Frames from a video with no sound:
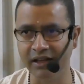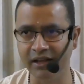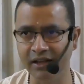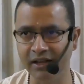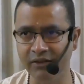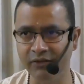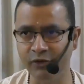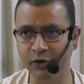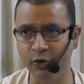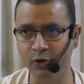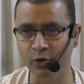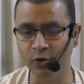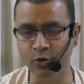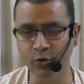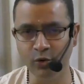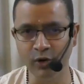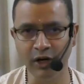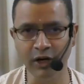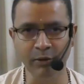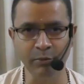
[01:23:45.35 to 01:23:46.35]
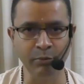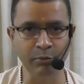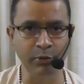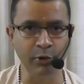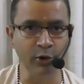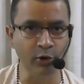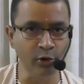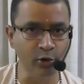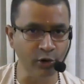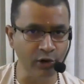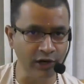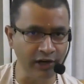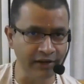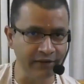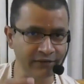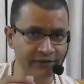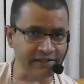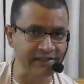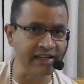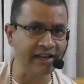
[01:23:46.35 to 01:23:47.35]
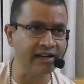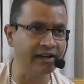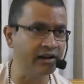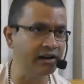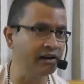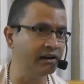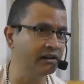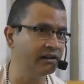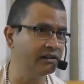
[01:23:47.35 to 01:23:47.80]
if you do it purely physical,